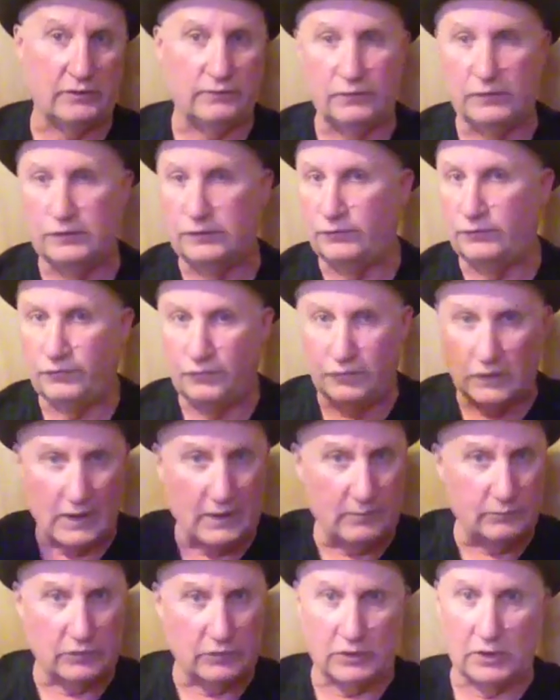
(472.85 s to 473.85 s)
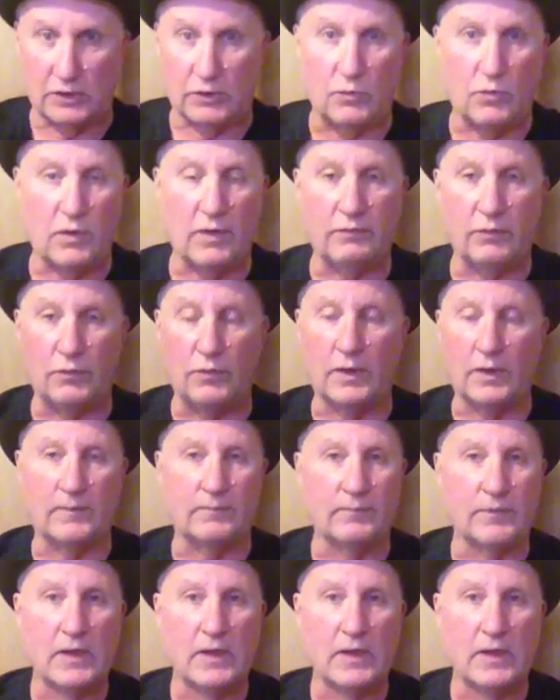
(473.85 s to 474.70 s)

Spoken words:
The flames are going to go everywhere.